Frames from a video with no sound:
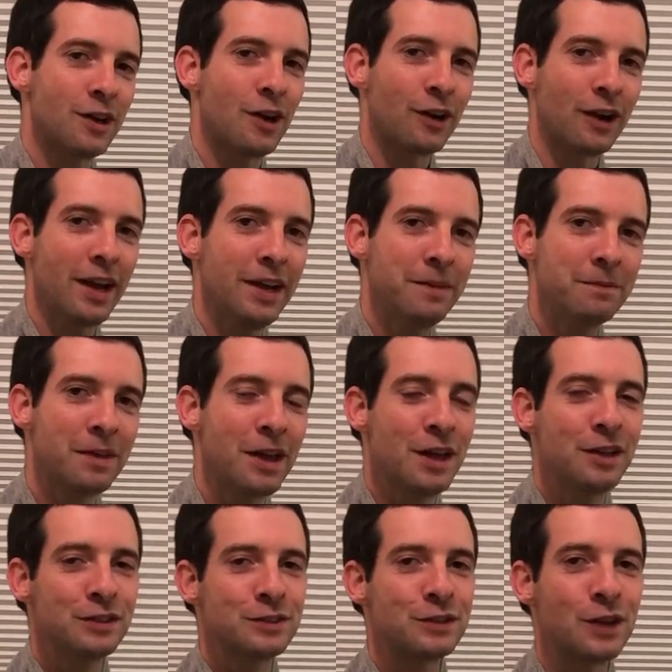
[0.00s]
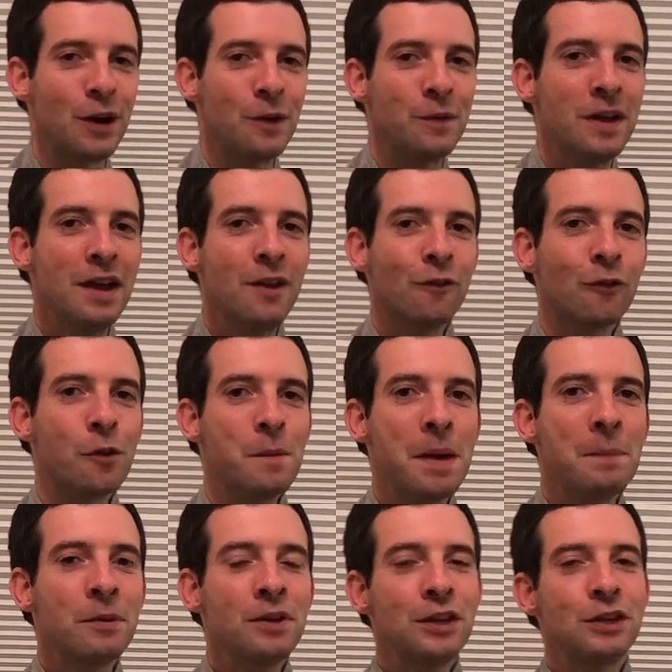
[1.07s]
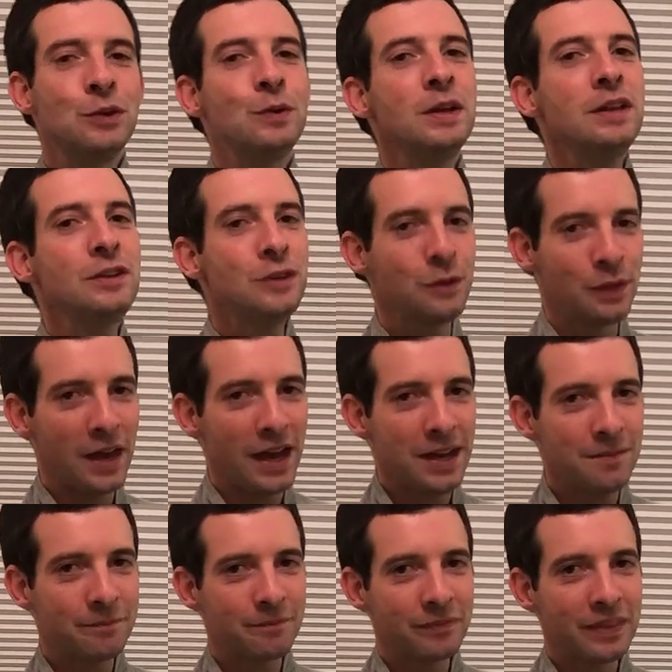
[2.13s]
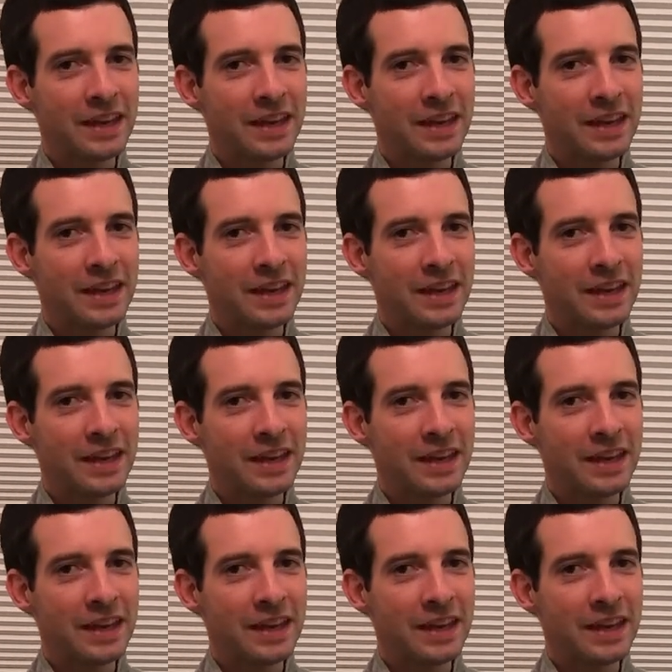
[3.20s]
All right? So remember that you can do that,